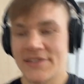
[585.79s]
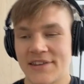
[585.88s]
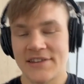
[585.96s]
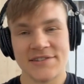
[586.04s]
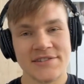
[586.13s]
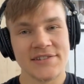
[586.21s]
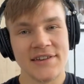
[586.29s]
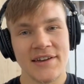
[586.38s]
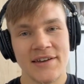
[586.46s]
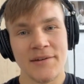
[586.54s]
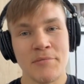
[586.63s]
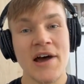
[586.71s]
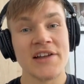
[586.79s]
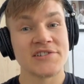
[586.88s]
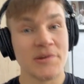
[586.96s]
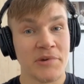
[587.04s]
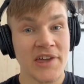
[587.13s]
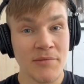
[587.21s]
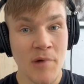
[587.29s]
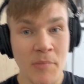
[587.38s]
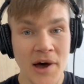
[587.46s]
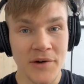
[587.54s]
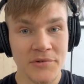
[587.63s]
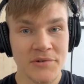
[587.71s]
this matchup came
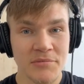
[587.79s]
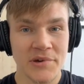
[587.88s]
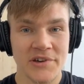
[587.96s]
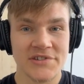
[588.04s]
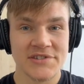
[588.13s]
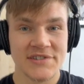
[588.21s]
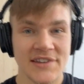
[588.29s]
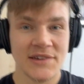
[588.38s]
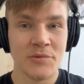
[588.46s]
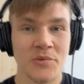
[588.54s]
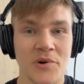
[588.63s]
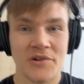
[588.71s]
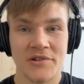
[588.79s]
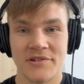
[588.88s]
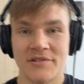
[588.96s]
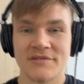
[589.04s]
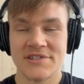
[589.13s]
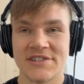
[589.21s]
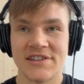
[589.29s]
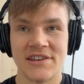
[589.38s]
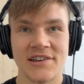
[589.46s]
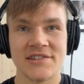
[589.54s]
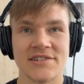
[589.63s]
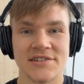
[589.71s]
about, because they see
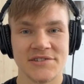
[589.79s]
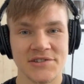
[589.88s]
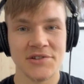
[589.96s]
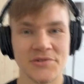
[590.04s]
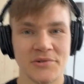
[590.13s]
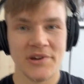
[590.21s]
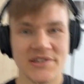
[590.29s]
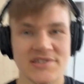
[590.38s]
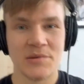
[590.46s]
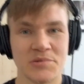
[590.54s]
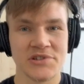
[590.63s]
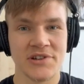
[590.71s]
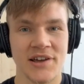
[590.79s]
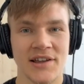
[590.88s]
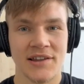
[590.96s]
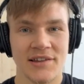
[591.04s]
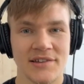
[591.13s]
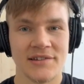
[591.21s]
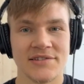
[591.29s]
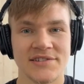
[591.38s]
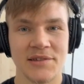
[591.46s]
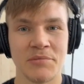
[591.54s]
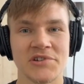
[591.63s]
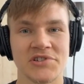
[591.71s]
us as two exceptional
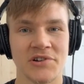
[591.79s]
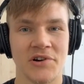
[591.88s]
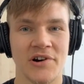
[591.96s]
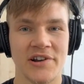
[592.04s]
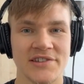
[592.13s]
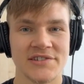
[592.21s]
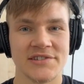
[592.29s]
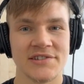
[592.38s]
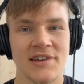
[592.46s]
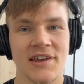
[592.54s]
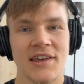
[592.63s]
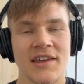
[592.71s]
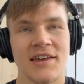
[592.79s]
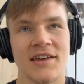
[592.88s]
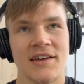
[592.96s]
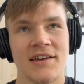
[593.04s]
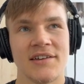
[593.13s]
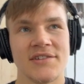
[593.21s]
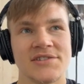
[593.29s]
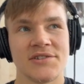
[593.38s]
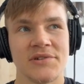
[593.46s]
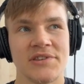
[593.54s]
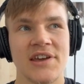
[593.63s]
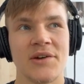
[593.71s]
submission artists. So
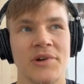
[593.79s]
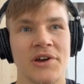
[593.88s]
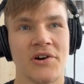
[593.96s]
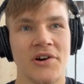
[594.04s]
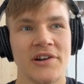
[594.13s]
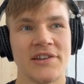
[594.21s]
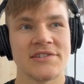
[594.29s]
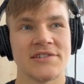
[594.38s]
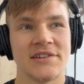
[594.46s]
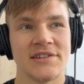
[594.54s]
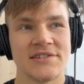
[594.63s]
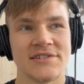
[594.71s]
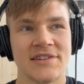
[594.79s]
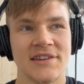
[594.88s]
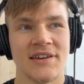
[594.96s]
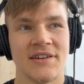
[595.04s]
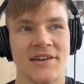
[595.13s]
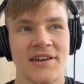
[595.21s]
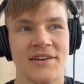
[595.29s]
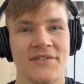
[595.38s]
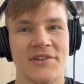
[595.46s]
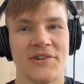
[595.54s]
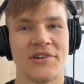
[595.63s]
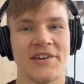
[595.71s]
in that regard, it's a
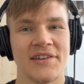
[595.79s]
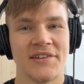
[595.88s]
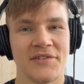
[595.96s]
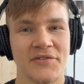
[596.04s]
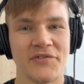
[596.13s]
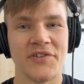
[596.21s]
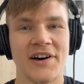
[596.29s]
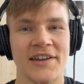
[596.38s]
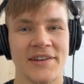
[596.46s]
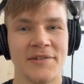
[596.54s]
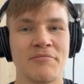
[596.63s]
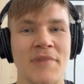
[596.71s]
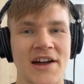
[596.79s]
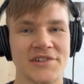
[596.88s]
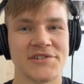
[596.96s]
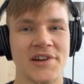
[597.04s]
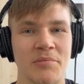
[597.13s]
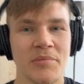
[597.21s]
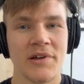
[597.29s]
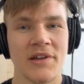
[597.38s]
very fun matchup.